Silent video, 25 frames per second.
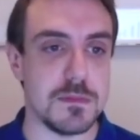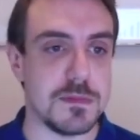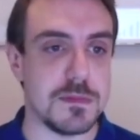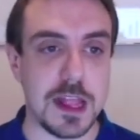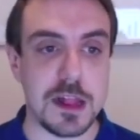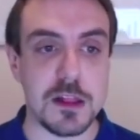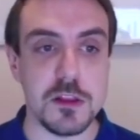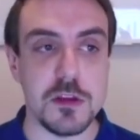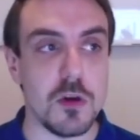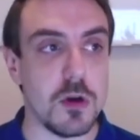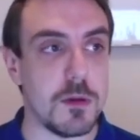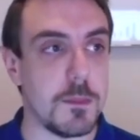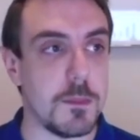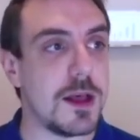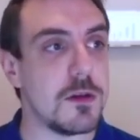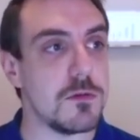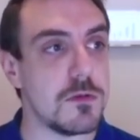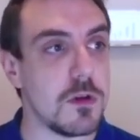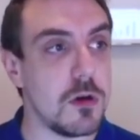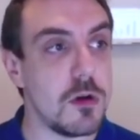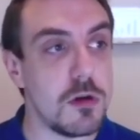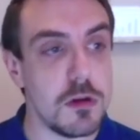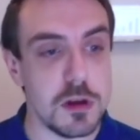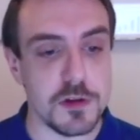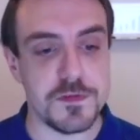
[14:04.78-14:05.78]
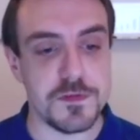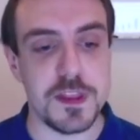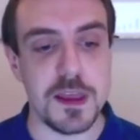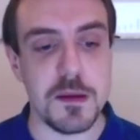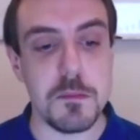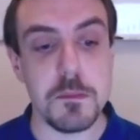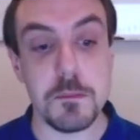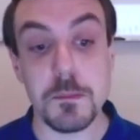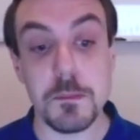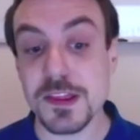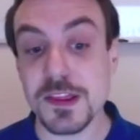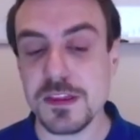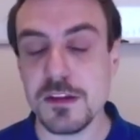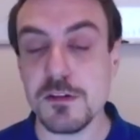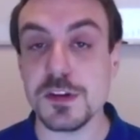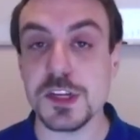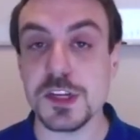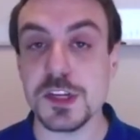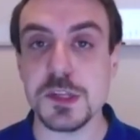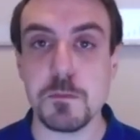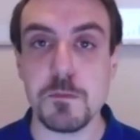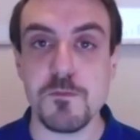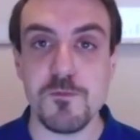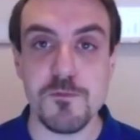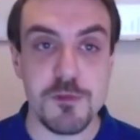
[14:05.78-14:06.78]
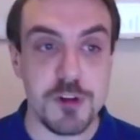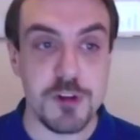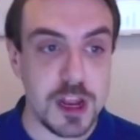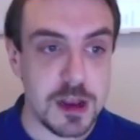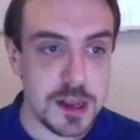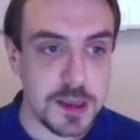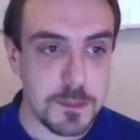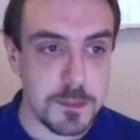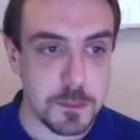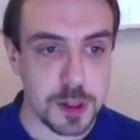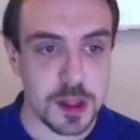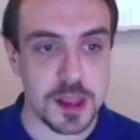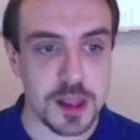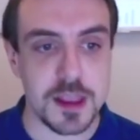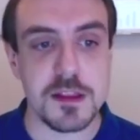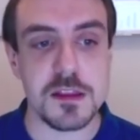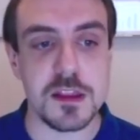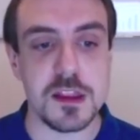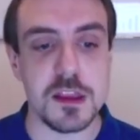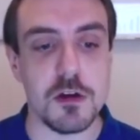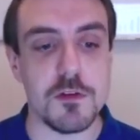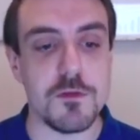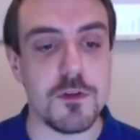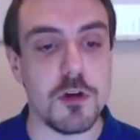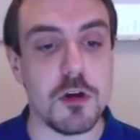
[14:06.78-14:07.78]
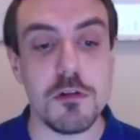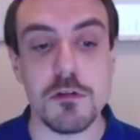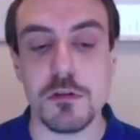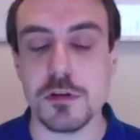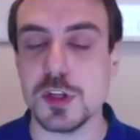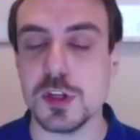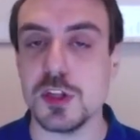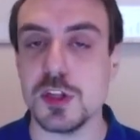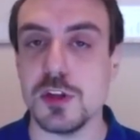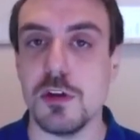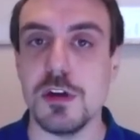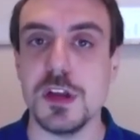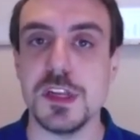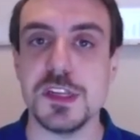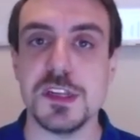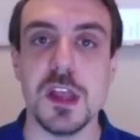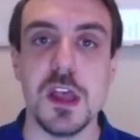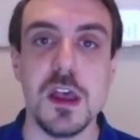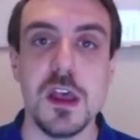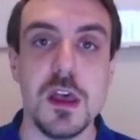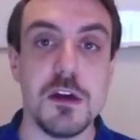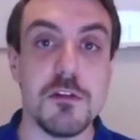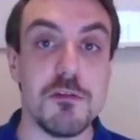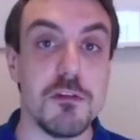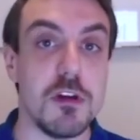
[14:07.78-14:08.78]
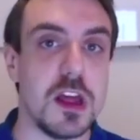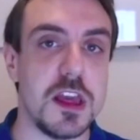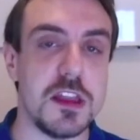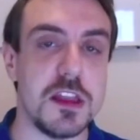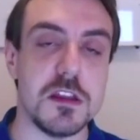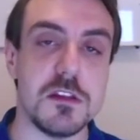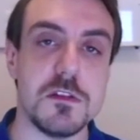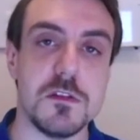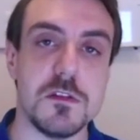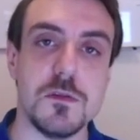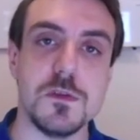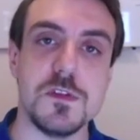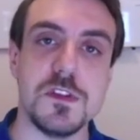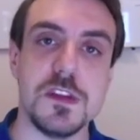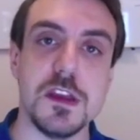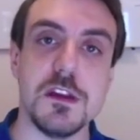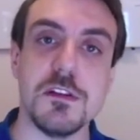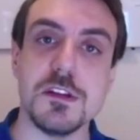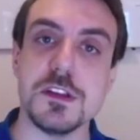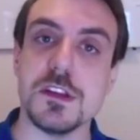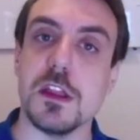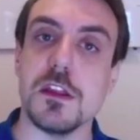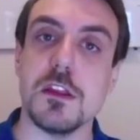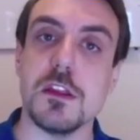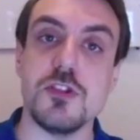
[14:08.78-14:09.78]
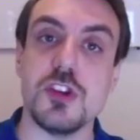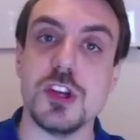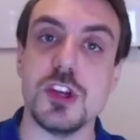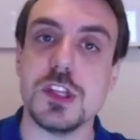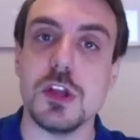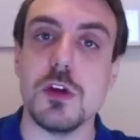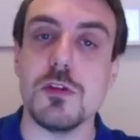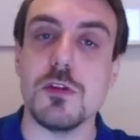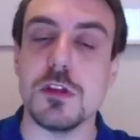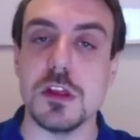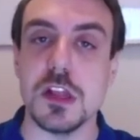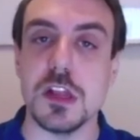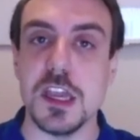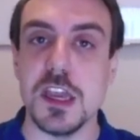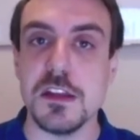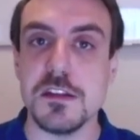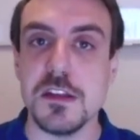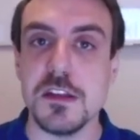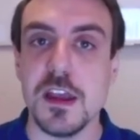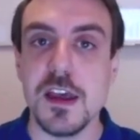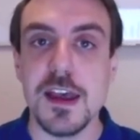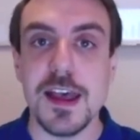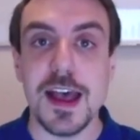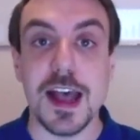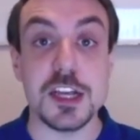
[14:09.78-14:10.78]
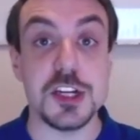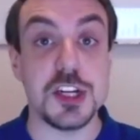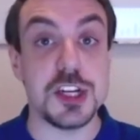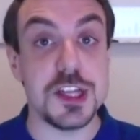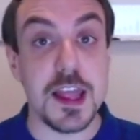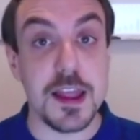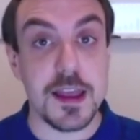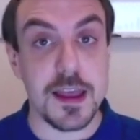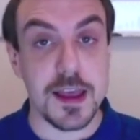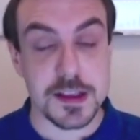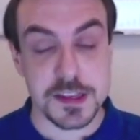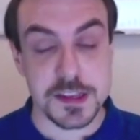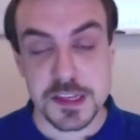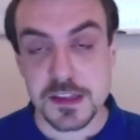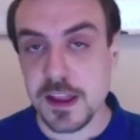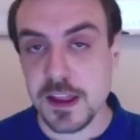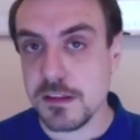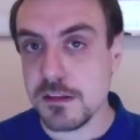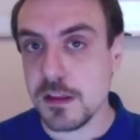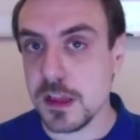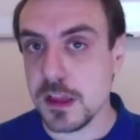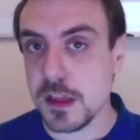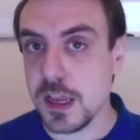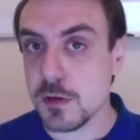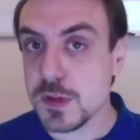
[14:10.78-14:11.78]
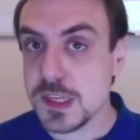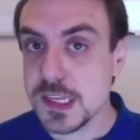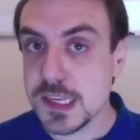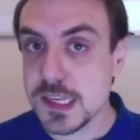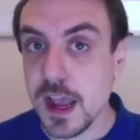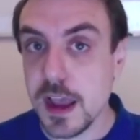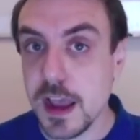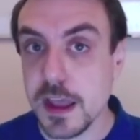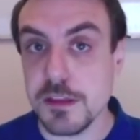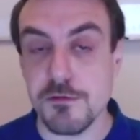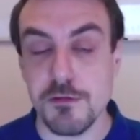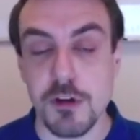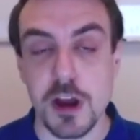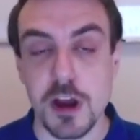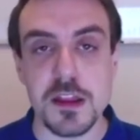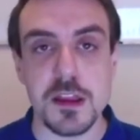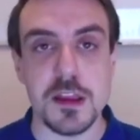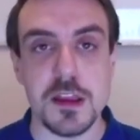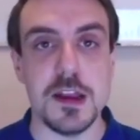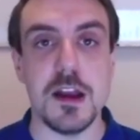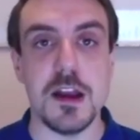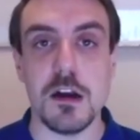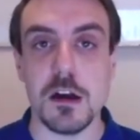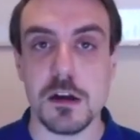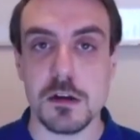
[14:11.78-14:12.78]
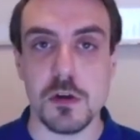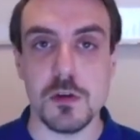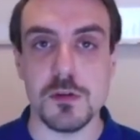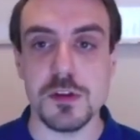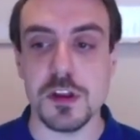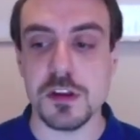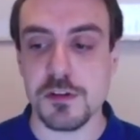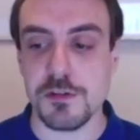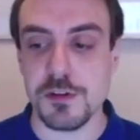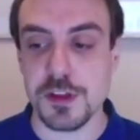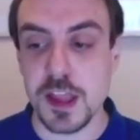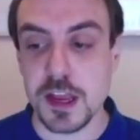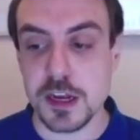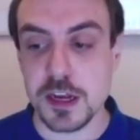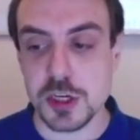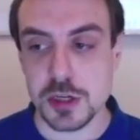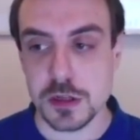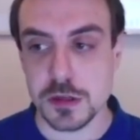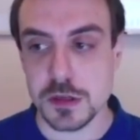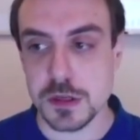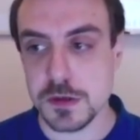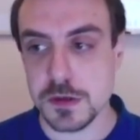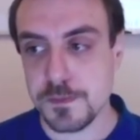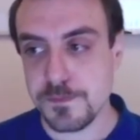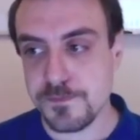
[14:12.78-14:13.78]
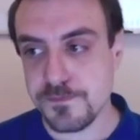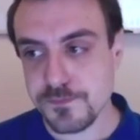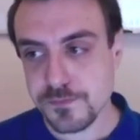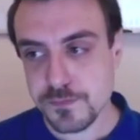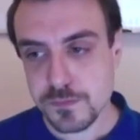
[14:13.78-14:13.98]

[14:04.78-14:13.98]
tell you about all of them, but there's really plenty of horror stories related to secrets that just got leaked accidentally outside, right, in hard-coded credentials.